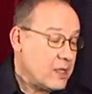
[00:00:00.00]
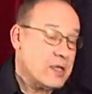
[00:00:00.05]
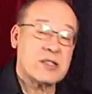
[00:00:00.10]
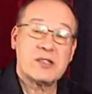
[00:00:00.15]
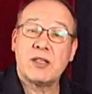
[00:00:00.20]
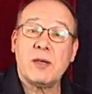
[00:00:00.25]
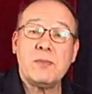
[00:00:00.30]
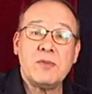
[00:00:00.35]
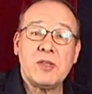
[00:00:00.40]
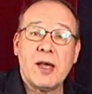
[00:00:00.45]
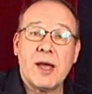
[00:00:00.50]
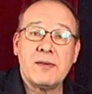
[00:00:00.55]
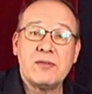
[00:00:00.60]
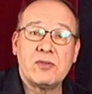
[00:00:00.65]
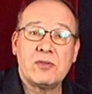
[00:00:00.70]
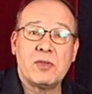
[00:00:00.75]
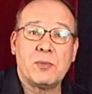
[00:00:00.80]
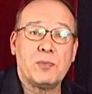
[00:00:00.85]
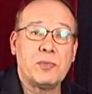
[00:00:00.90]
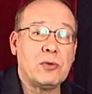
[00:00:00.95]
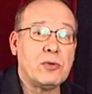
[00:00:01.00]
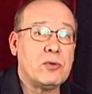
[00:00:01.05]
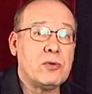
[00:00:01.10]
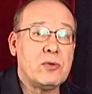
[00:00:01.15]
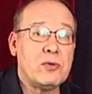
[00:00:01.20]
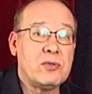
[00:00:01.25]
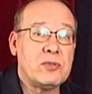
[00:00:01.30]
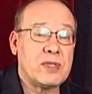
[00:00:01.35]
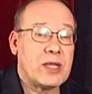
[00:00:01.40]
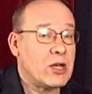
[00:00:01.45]
Sometimes with the
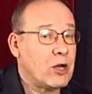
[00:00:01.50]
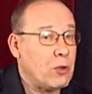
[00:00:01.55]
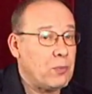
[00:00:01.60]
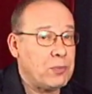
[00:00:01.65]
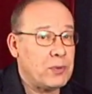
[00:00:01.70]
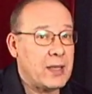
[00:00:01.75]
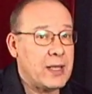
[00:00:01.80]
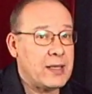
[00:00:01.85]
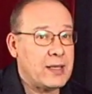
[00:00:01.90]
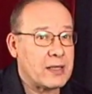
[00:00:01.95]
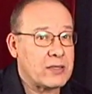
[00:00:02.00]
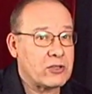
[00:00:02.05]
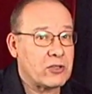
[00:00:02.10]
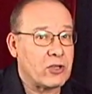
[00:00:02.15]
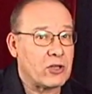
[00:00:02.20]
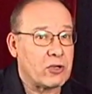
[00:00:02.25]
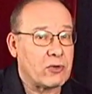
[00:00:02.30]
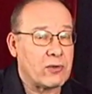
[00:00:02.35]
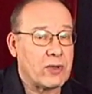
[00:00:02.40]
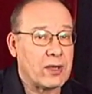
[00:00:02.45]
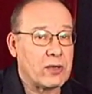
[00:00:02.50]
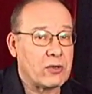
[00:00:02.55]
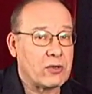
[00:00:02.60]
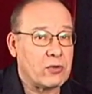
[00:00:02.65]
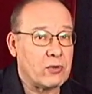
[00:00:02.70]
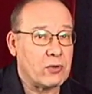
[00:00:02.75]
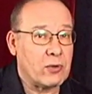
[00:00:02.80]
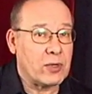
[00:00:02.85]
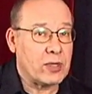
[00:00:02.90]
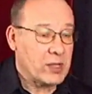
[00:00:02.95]
blues, they don't play that turnaround
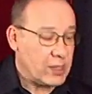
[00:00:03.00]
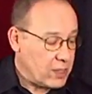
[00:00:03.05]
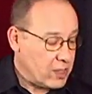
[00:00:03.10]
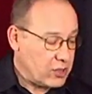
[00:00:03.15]
chord.